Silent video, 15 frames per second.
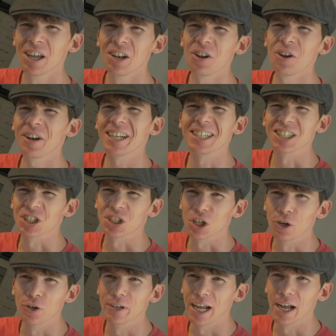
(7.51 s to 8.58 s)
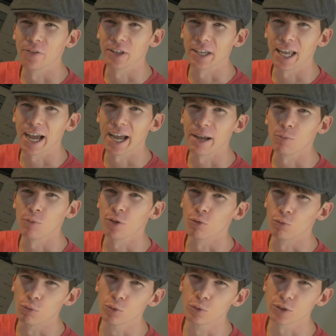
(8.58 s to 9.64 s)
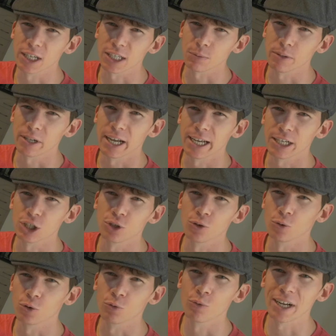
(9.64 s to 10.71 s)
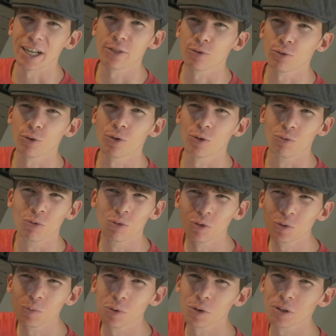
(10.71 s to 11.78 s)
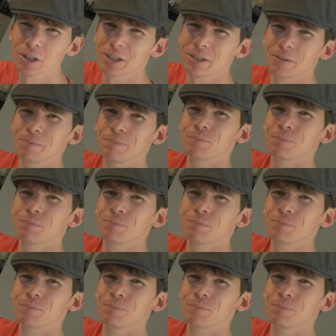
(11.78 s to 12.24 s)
No need to slow down the game with a rules explanation or to read through the rules booklet.